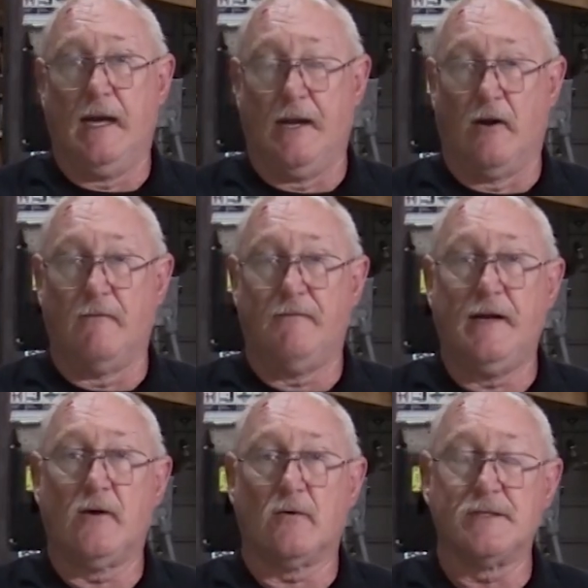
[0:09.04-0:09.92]
And on
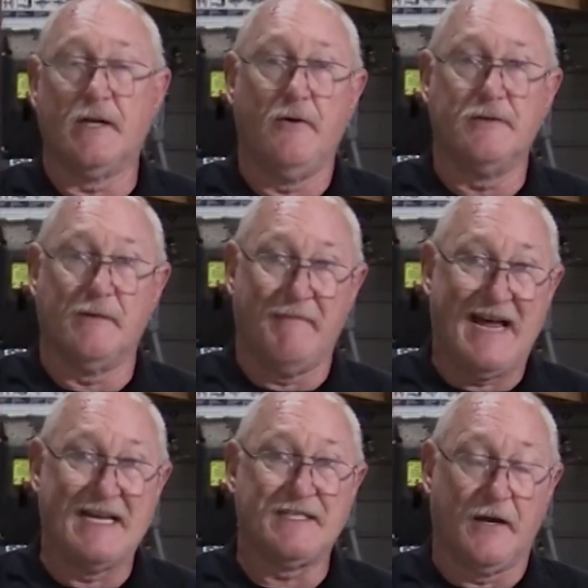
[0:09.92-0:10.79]
vehicles that use a
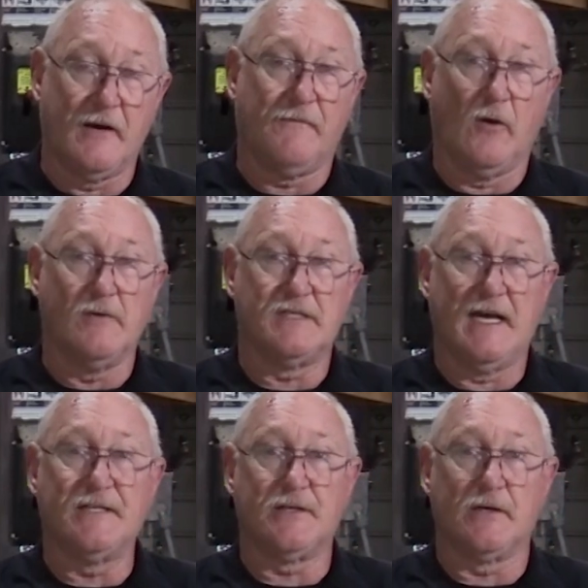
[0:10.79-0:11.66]
mass airflow
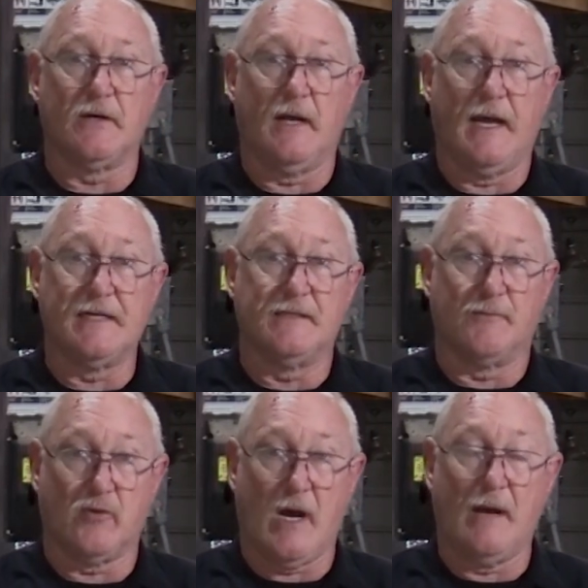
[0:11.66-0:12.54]
sensor as the
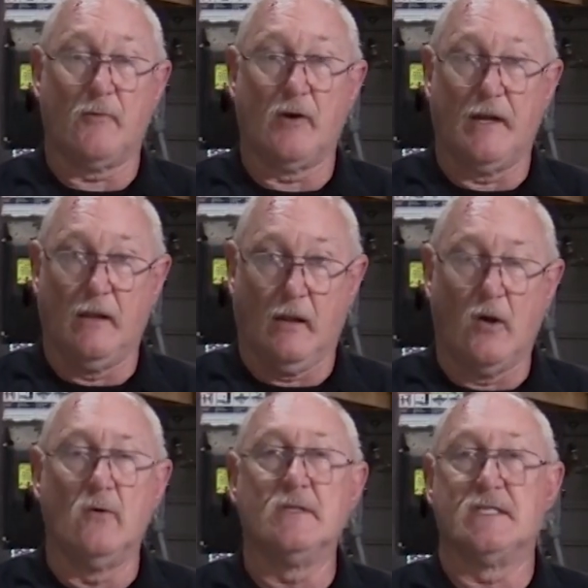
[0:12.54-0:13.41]
primary
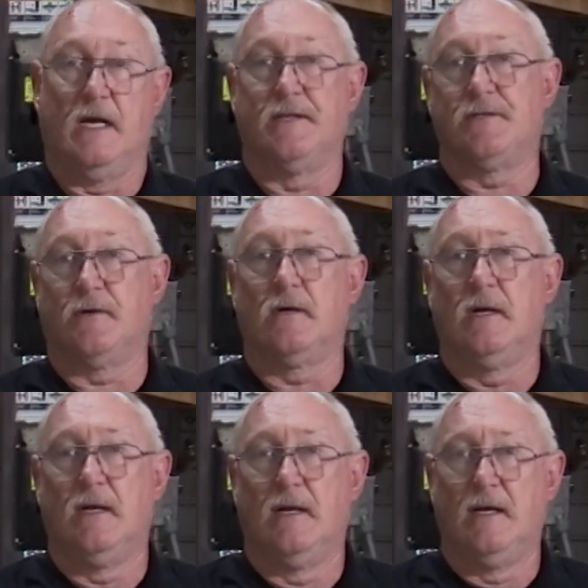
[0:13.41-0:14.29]
load sensor,
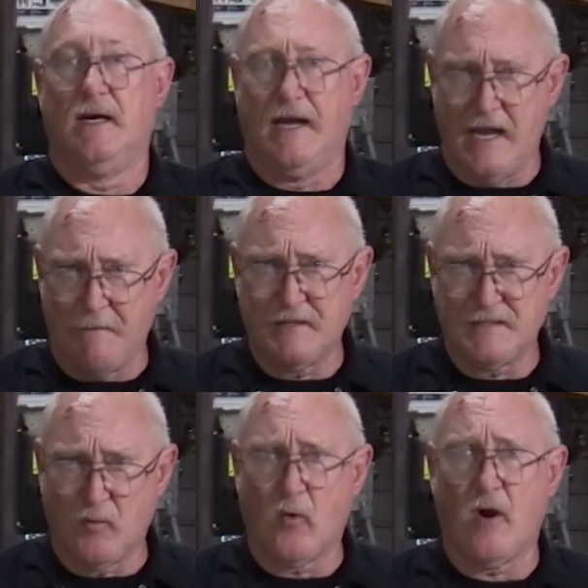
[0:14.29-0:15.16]
it happens
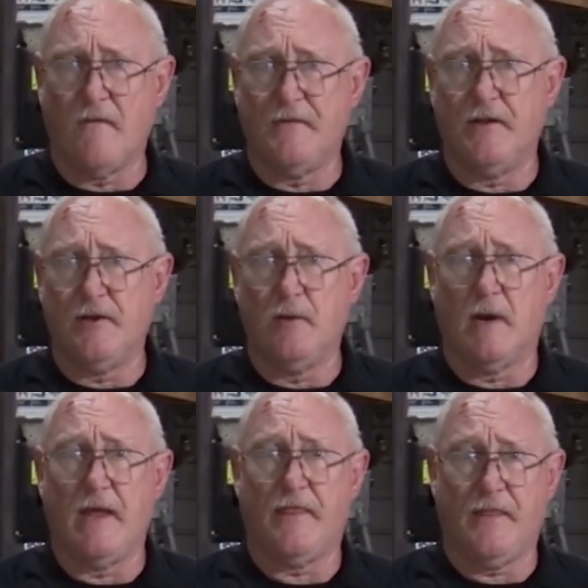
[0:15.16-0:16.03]
more often than you
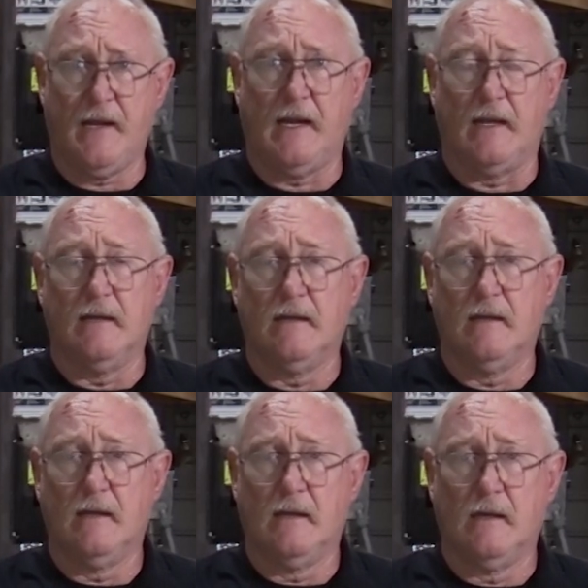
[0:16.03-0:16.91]
might think.
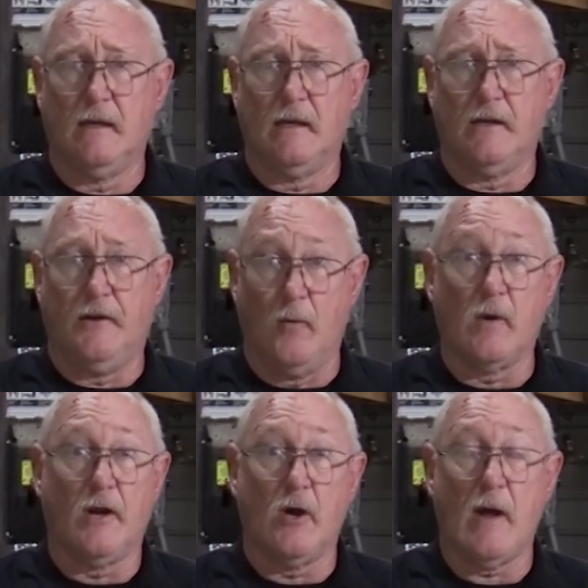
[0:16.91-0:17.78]
Do you
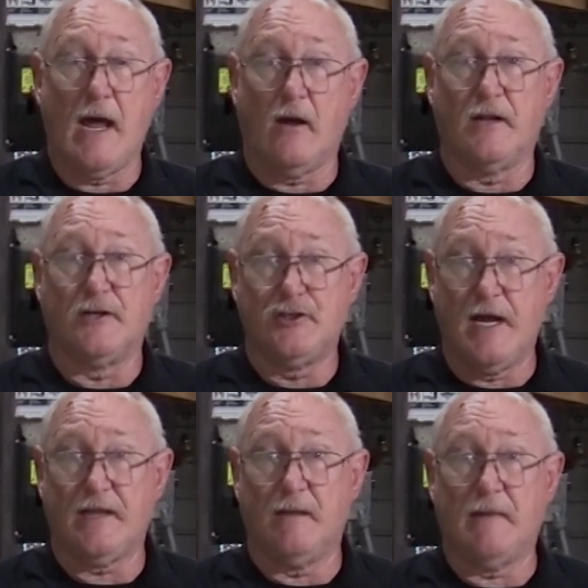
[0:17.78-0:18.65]
want to know how to
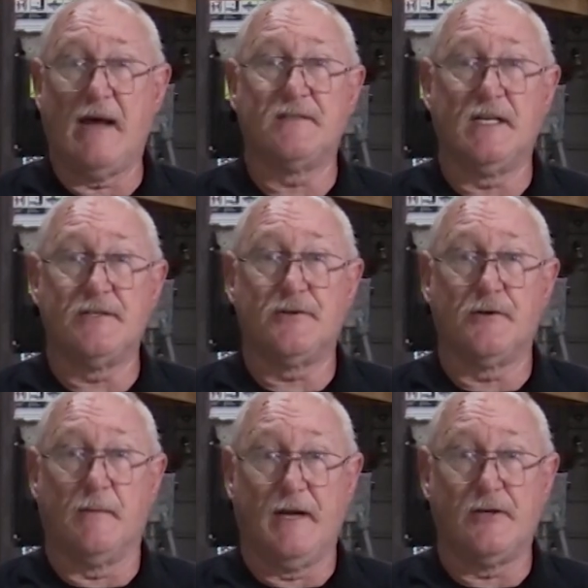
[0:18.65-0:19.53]
check the M A F sensor
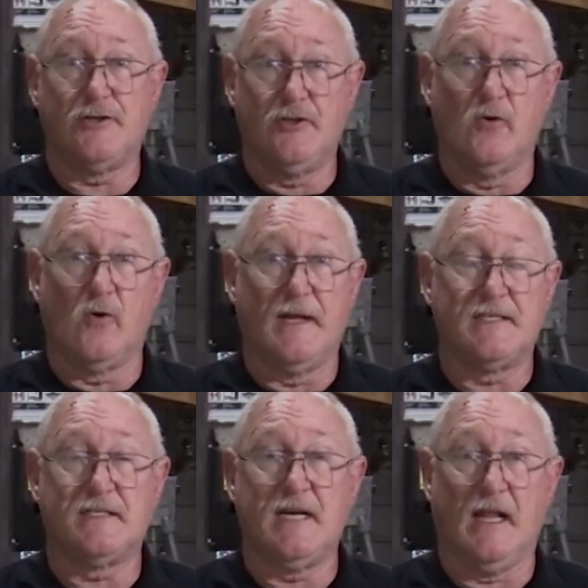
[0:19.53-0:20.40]
to make sure
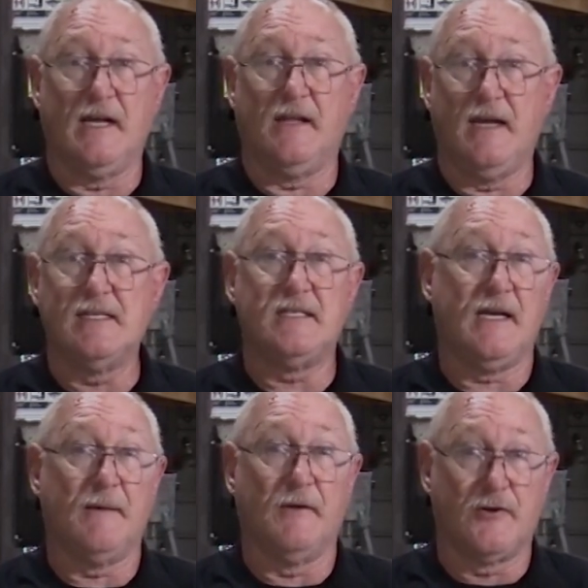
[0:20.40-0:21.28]
it's telling the E
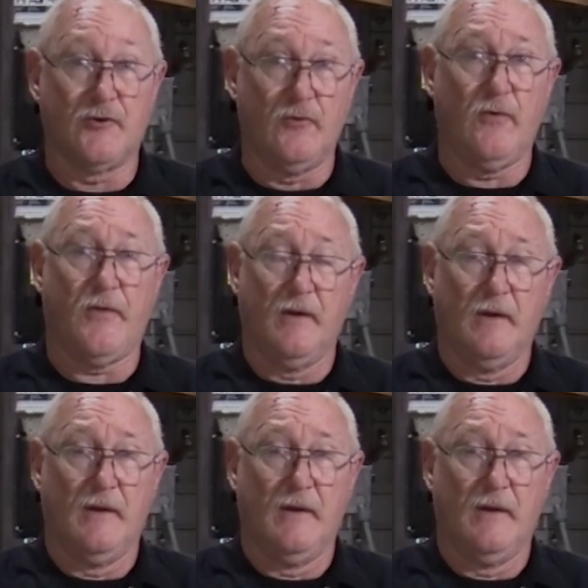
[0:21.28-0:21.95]
C M the truth?